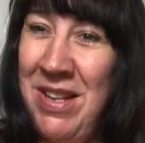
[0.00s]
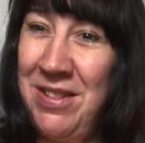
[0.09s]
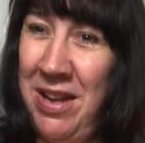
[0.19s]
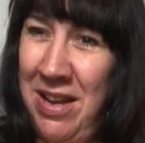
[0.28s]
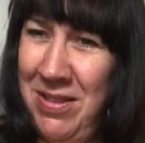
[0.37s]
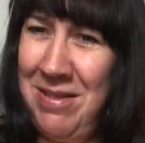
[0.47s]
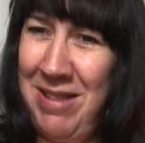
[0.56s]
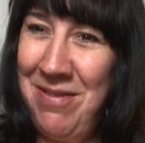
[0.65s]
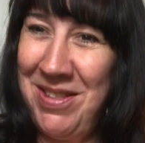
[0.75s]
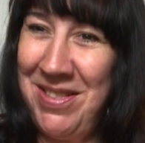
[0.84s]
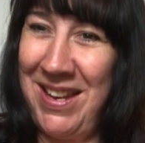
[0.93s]
So
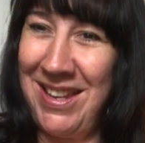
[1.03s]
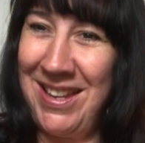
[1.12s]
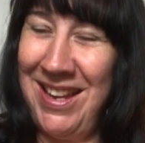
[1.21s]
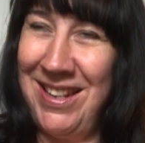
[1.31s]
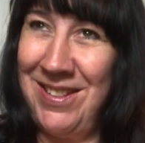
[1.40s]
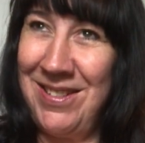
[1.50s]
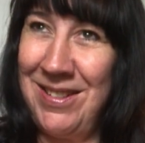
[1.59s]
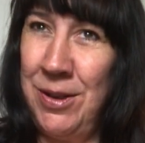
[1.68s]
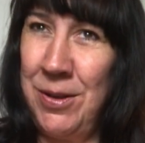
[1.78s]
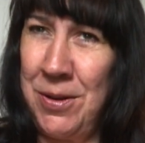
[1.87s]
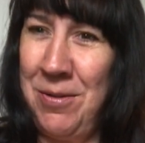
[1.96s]
have a think and just
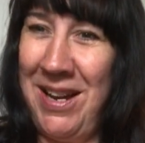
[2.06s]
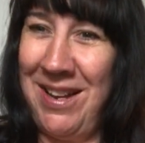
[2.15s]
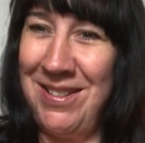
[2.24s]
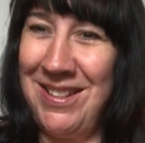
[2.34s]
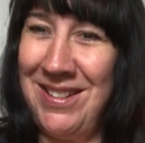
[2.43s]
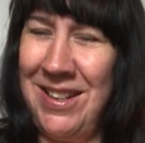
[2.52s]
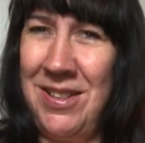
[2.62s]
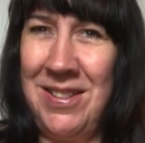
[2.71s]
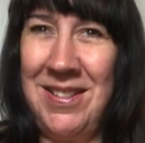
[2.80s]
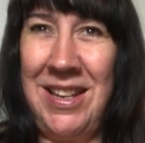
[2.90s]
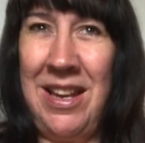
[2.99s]
look around and
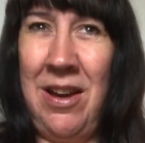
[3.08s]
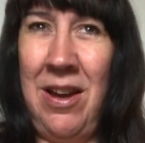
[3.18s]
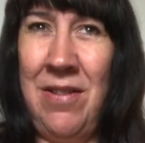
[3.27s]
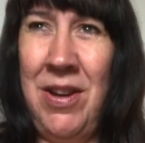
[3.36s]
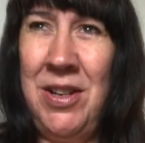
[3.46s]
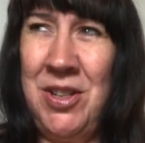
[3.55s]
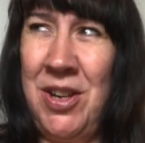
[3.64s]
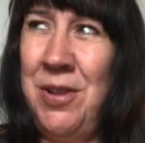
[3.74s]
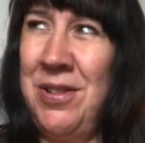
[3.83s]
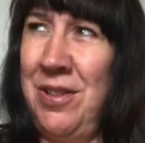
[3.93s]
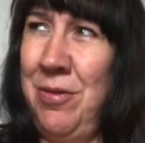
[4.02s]
just think, have I
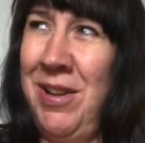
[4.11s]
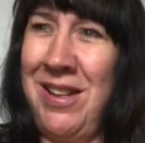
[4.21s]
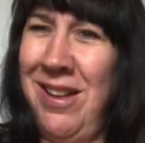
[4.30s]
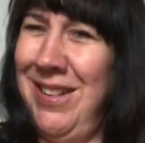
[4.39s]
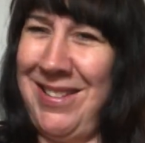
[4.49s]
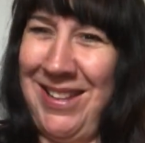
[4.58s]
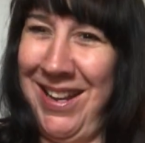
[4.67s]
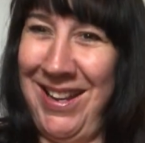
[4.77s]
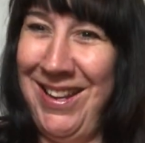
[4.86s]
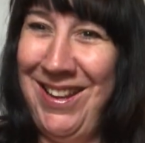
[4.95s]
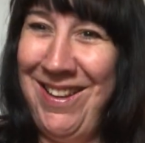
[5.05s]
chosen the right colours here?